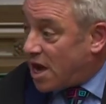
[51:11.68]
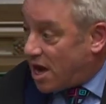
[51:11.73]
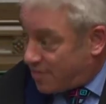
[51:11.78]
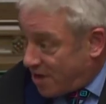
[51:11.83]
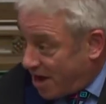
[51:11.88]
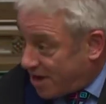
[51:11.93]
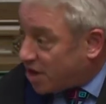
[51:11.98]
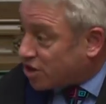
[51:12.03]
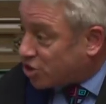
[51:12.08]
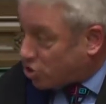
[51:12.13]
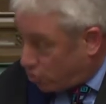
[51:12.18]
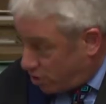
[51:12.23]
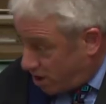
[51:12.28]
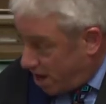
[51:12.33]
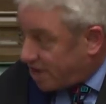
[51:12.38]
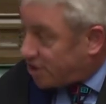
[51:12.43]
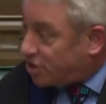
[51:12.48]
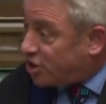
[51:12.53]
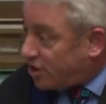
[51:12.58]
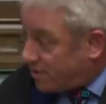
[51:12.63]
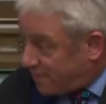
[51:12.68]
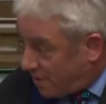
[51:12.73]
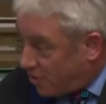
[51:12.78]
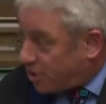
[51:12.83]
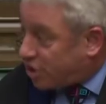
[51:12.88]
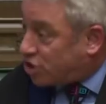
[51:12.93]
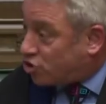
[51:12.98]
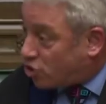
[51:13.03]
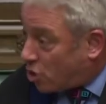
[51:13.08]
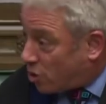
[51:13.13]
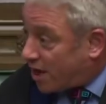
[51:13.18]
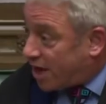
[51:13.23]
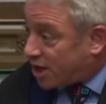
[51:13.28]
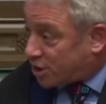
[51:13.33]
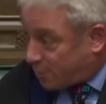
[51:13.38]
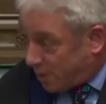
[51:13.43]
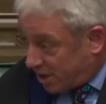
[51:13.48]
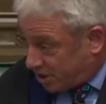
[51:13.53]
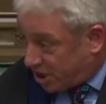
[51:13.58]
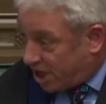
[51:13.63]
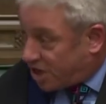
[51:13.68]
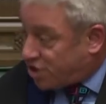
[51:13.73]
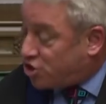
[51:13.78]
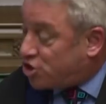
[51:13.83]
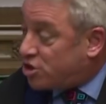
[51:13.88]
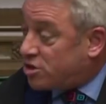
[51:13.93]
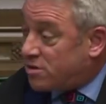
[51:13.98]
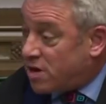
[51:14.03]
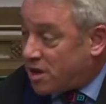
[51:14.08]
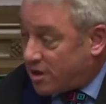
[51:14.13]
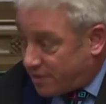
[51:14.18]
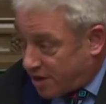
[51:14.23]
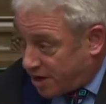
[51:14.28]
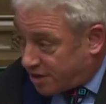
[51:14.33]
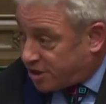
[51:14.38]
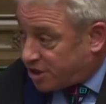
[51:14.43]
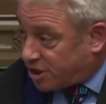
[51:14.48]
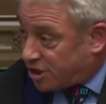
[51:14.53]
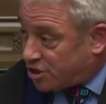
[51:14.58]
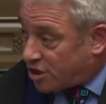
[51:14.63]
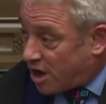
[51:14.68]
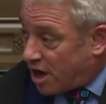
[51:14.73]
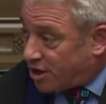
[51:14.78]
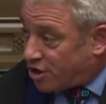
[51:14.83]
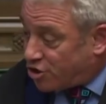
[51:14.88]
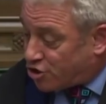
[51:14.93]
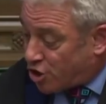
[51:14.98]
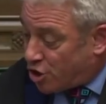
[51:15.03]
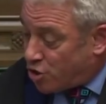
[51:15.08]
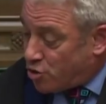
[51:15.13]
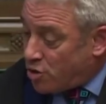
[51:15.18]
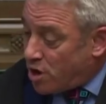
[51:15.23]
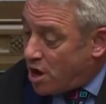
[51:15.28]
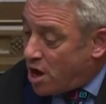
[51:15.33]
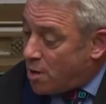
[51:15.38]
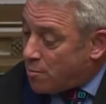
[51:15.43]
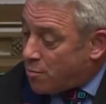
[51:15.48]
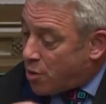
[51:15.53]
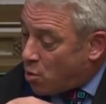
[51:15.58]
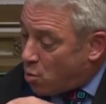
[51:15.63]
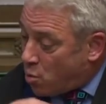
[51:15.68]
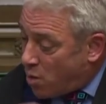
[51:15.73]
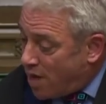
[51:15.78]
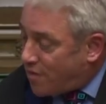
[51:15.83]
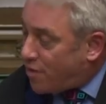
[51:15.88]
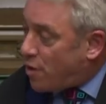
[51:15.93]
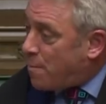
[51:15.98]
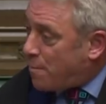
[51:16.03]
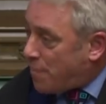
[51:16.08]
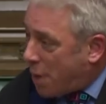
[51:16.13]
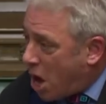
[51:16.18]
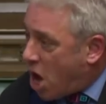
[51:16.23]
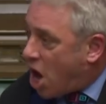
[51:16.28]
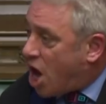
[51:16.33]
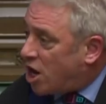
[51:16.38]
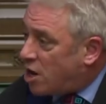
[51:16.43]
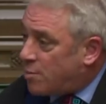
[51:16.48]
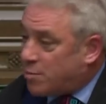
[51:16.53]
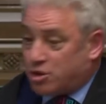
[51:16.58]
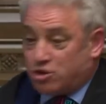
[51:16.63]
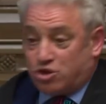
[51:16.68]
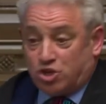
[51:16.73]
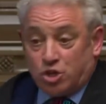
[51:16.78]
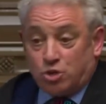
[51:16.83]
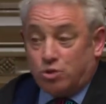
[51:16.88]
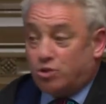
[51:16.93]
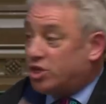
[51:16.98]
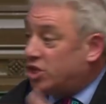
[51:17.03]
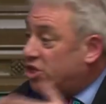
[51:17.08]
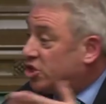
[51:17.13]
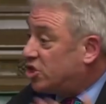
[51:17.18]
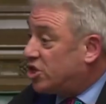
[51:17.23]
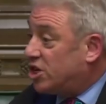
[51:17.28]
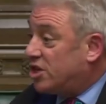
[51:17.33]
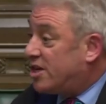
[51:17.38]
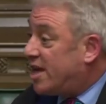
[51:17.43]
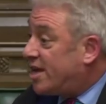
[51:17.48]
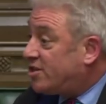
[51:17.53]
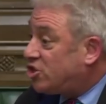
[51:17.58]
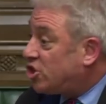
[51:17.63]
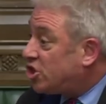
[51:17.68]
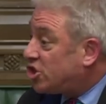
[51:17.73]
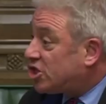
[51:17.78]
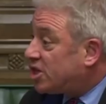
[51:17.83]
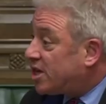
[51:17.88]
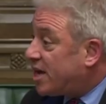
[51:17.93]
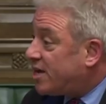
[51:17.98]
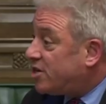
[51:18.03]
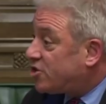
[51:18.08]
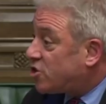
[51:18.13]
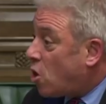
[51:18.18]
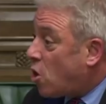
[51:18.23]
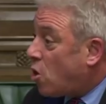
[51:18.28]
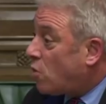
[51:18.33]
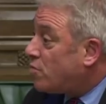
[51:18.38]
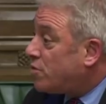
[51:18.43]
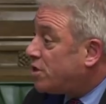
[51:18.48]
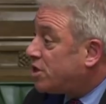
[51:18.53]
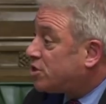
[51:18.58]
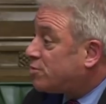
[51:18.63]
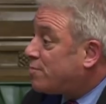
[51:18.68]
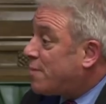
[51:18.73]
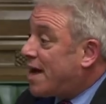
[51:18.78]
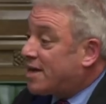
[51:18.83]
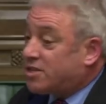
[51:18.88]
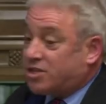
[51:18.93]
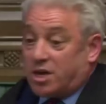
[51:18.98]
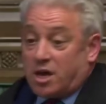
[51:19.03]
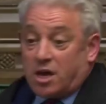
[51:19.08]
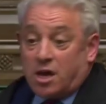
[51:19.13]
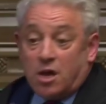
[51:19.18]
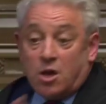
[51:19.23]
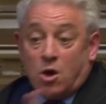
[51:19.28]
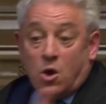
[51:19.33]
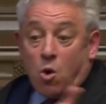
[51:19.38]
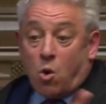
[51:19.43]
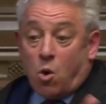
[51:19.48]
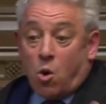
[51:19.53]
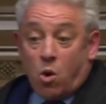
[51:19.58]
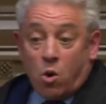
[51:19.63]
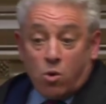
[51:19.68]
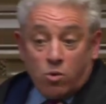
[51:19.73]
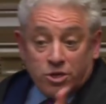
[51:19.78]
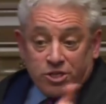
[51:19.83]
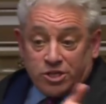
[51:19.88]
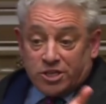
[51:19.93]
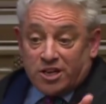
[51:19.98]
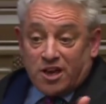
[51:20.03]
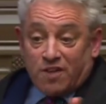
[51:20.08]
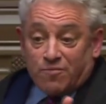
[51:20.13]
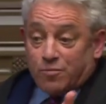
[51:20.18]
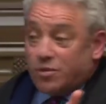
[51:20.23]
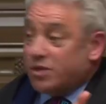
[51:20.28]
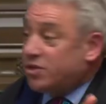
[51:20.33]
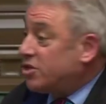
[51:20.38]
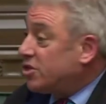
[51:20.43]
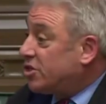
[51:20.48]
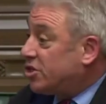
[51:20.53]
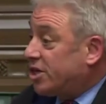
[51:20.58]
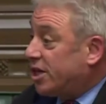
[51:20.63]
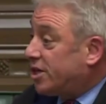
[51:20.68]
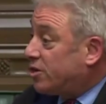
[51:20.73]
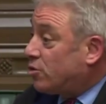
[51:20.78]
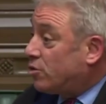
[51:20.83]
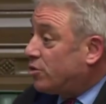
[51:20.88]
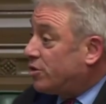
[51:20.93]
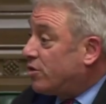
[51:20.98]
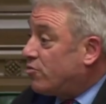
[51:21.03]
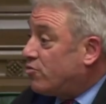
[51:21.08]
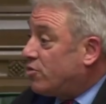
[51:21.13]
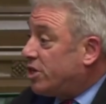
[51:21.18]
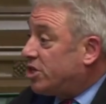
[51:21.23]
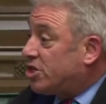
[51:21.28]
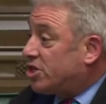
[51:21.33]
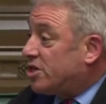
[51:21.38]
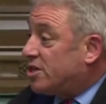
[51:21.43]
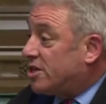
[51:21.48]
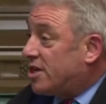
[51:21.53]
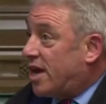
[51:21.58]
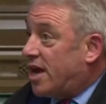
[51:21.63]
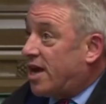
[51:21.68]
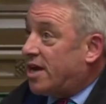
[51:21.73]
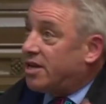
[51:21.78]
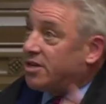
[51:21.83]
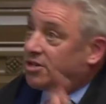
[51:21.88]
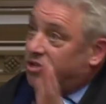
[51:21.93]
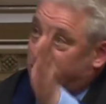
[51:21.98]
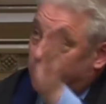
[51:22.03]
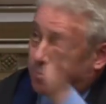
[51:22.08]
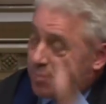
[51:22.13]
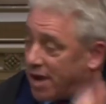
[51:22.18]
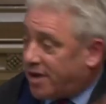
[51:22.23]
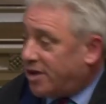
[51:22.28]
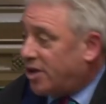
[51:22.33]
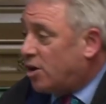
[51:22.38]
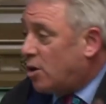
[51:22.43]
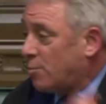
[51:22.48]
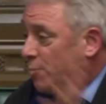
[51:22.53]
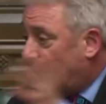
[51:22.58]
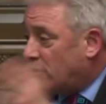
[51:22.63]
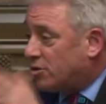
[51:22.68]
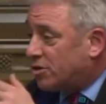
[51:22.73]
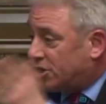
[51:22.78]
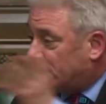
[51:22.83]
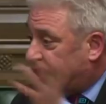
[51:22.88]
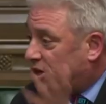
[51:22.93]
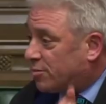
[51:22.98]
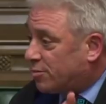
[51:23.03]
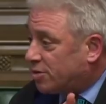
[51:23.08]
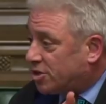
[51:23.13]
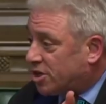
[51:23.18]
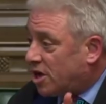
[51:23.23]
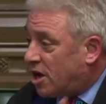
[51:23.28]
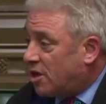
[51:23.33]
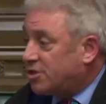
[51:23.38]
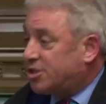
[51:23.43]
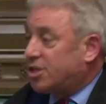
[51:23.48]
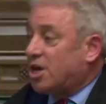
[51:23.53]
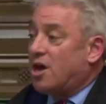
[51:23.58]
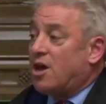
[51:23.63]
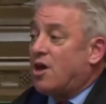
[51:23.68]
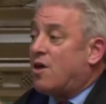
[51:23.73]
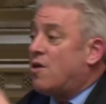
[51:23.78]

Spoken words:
and that has created a very strong expectation. That is entirely true. But whether Parliament chooses to legislate on this matter, or, as the government has signalled in recent days, depending upon circumstance,